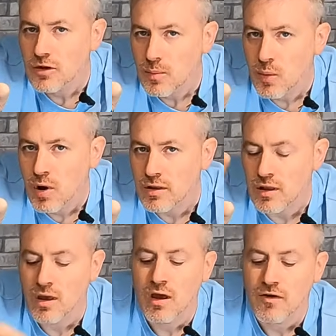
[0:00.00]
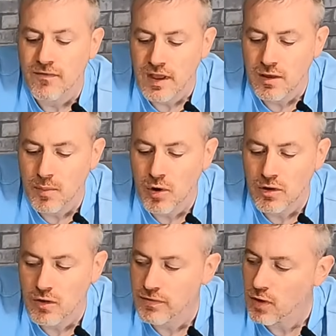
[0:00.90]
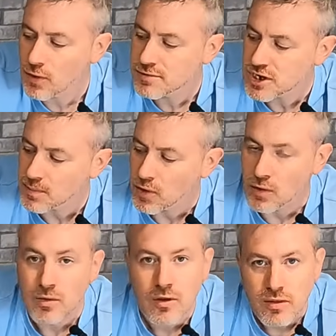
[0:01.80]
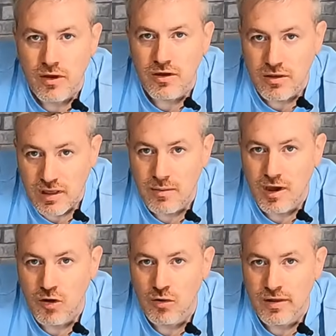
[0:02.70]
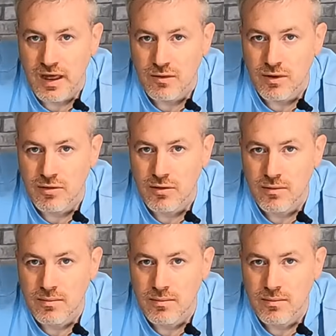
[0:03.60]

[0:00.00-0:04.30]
Number 1, find the point of the object ball that you need to make contact with.